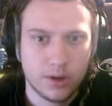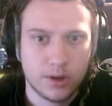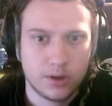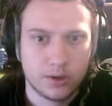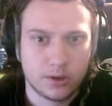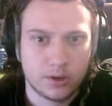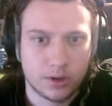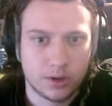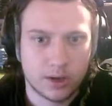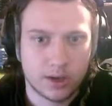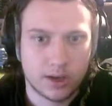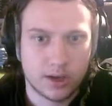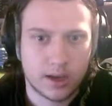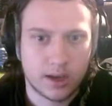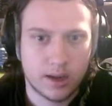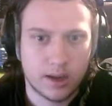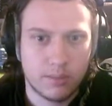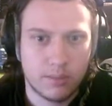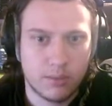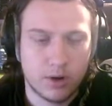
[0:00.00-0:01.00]
So the
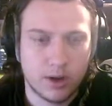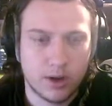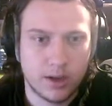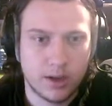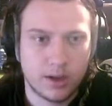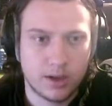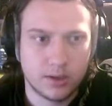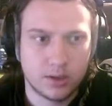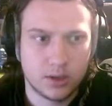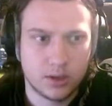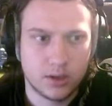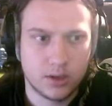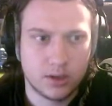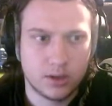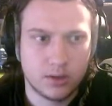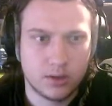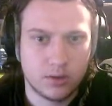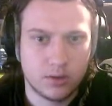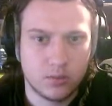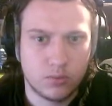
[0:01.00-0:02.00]
camera is at
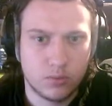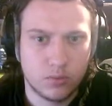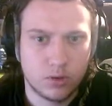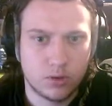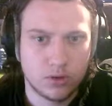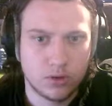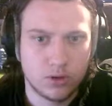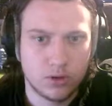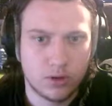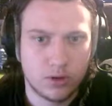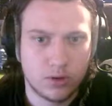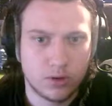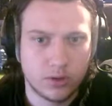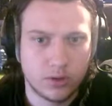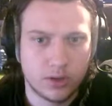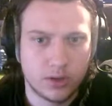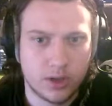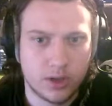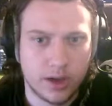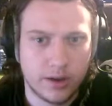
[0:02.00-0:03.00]

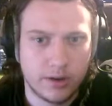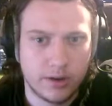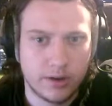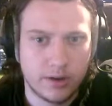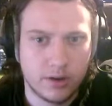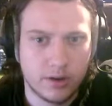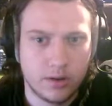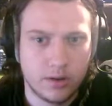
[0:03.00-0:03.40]
1010.